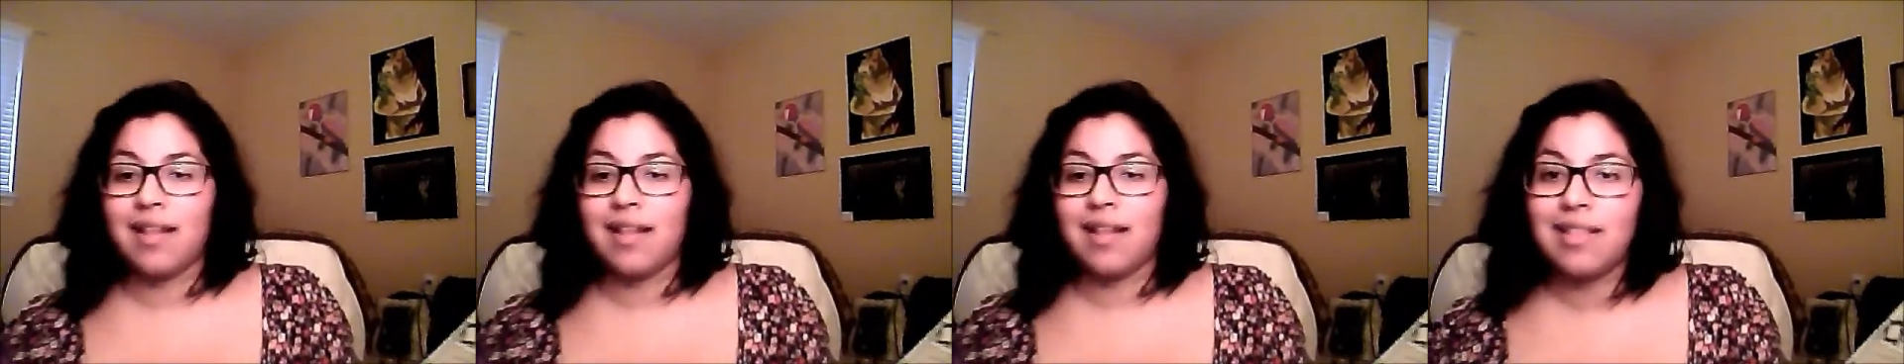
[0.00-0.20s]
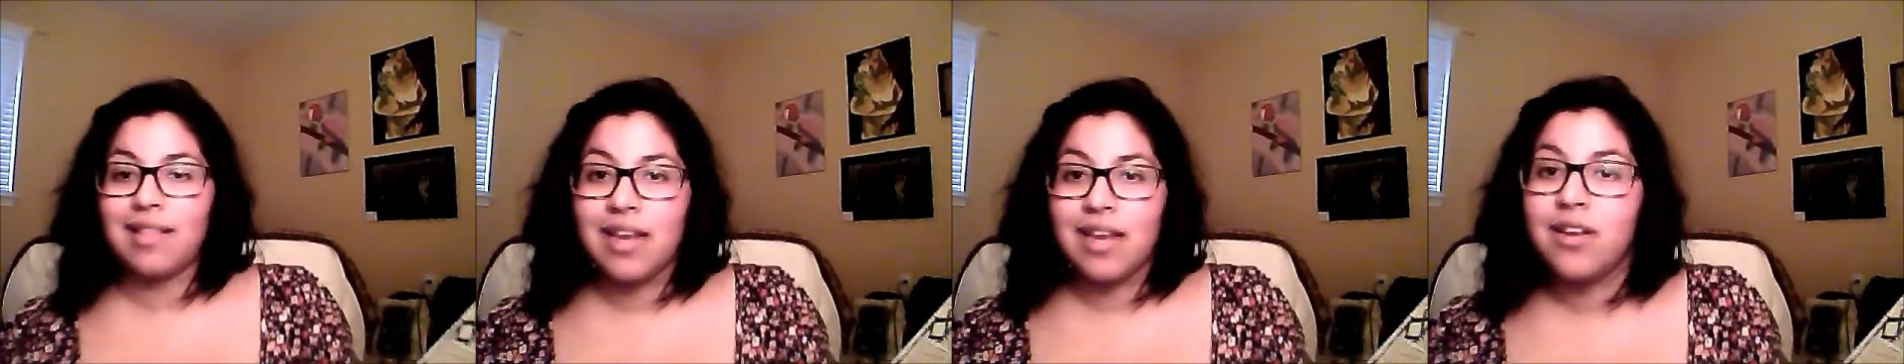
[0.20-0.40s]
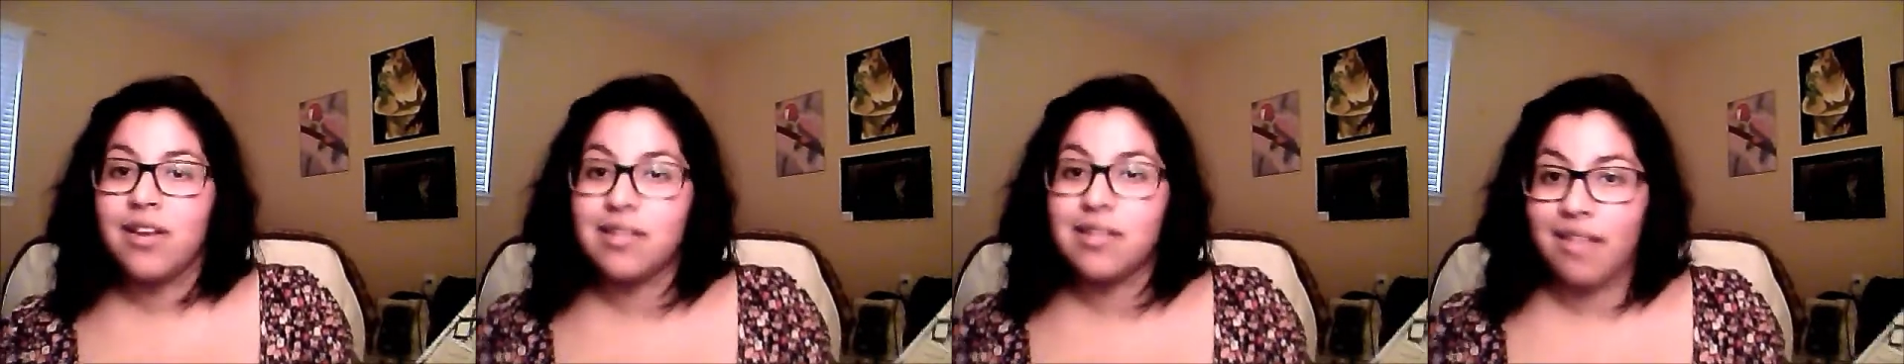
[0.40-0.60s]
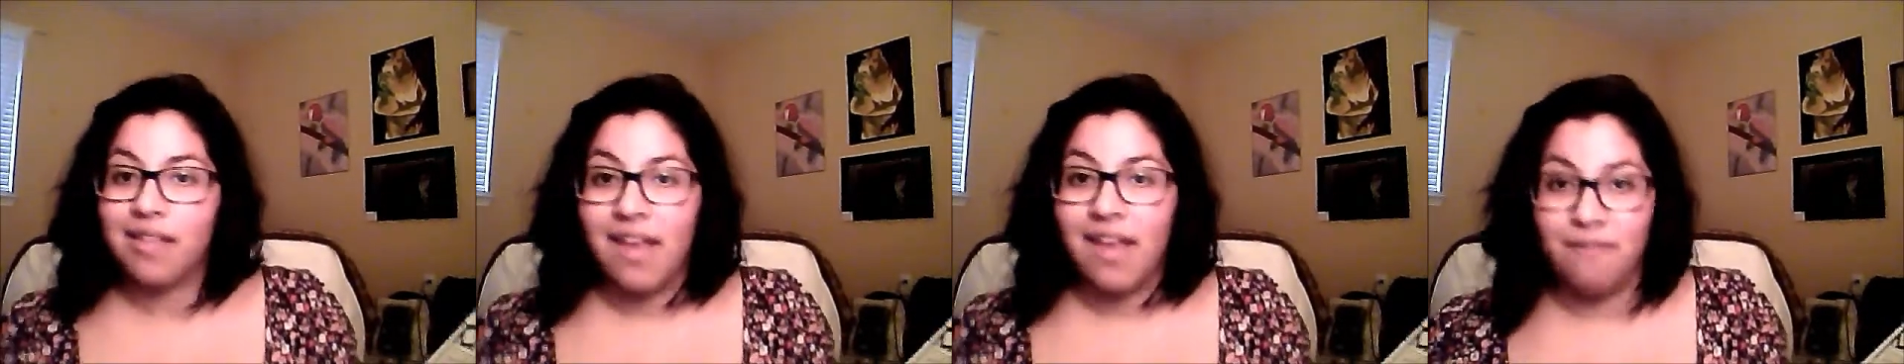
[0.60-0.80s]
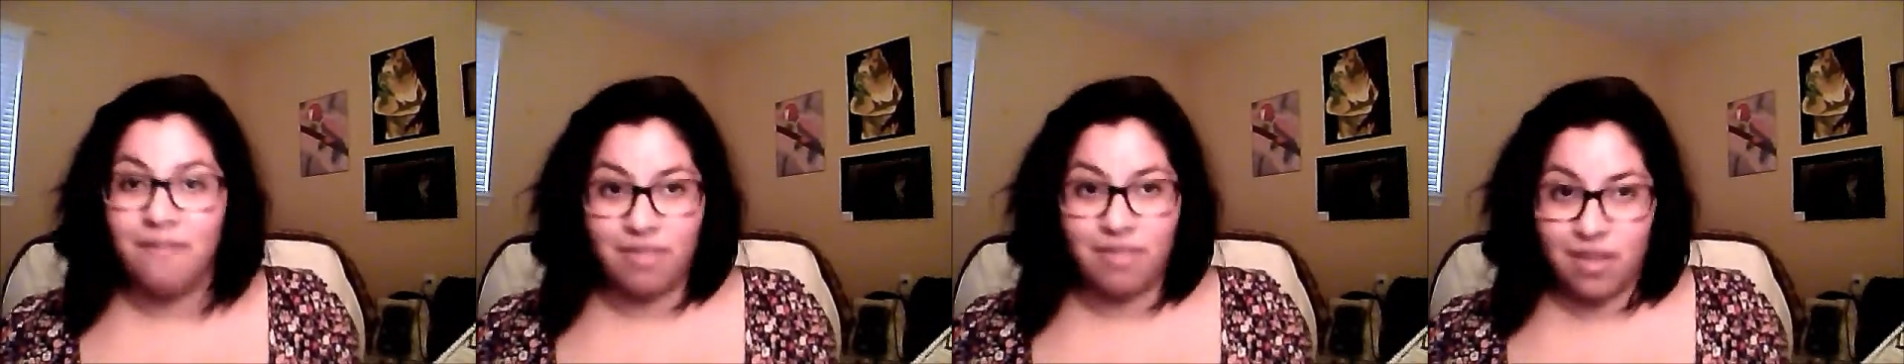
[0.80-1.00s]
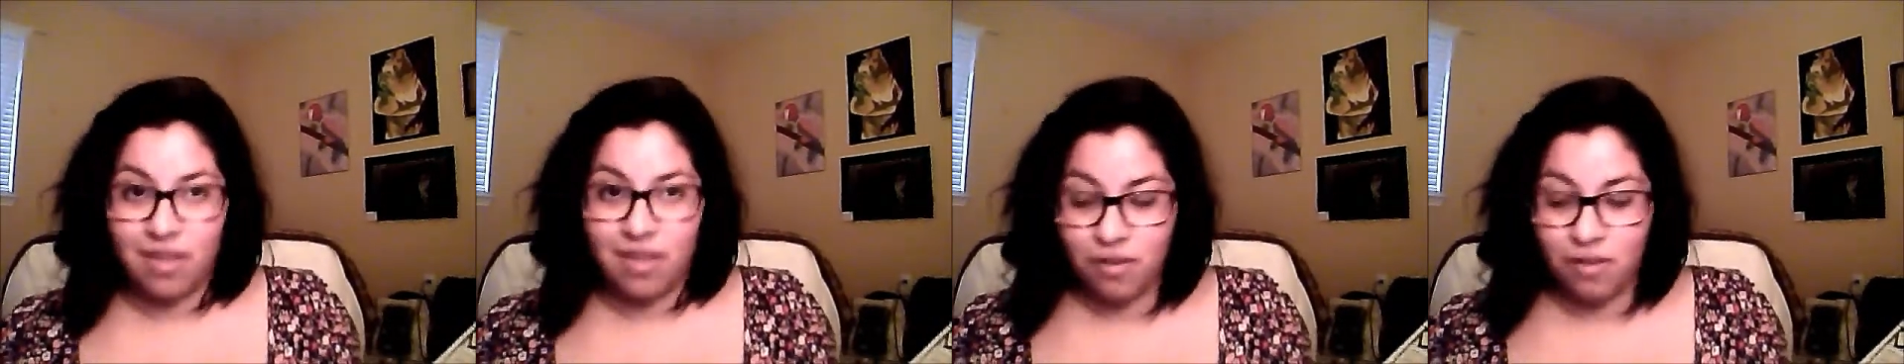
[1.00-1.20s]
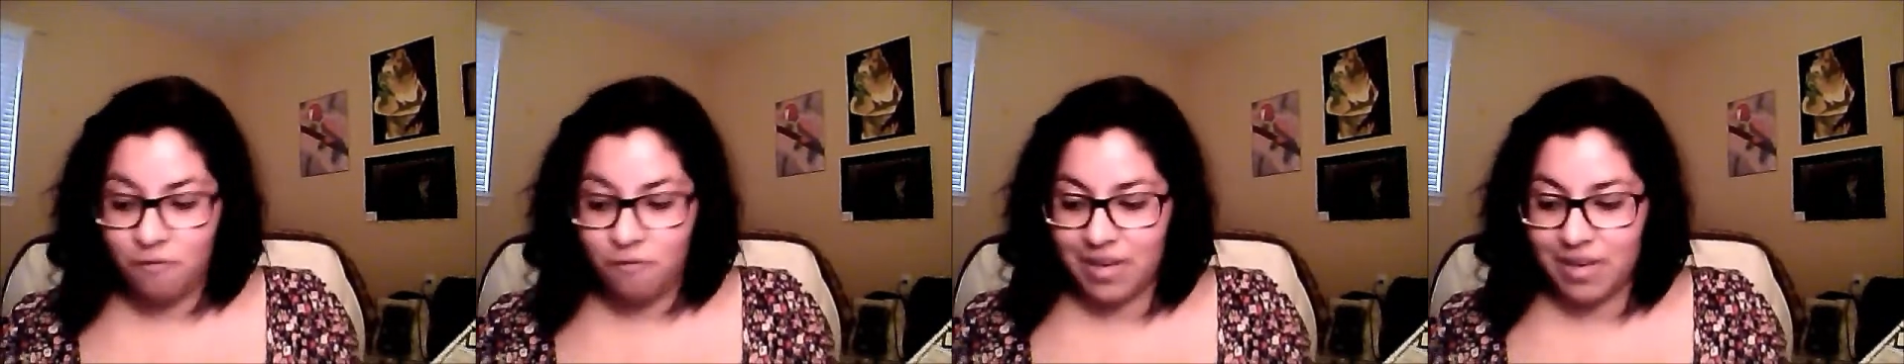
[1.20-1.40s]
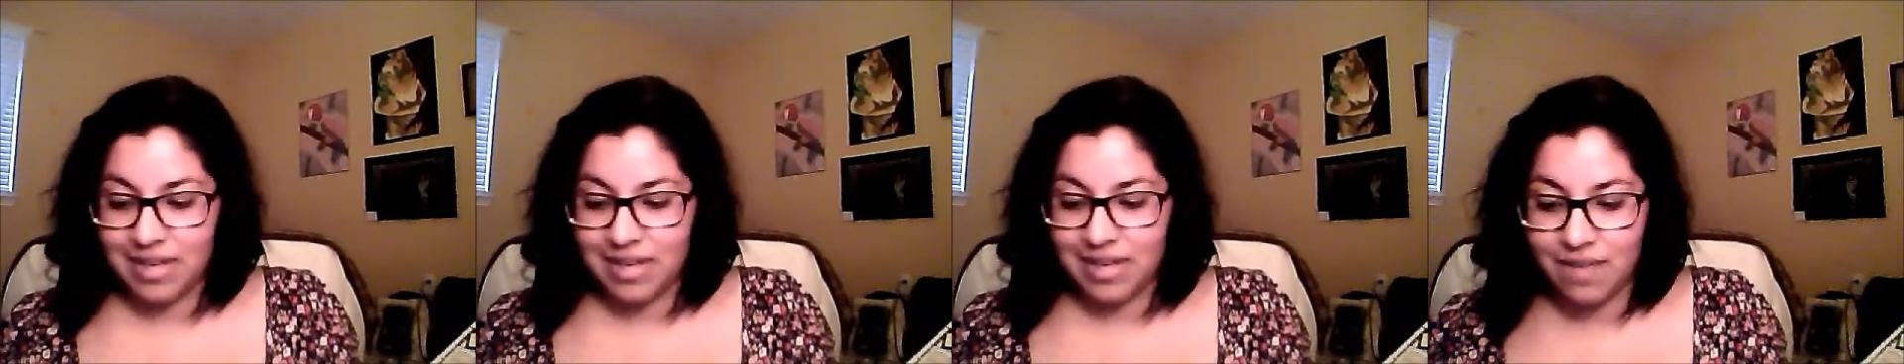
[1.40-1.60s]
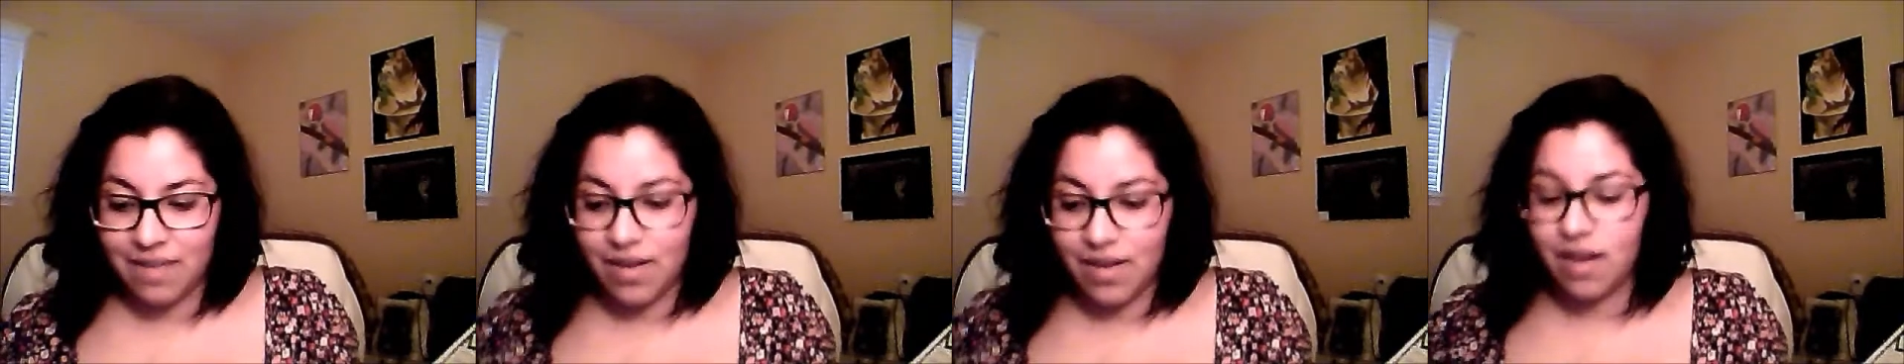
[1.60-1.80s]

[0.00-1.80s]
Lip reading: there is life that you've been given and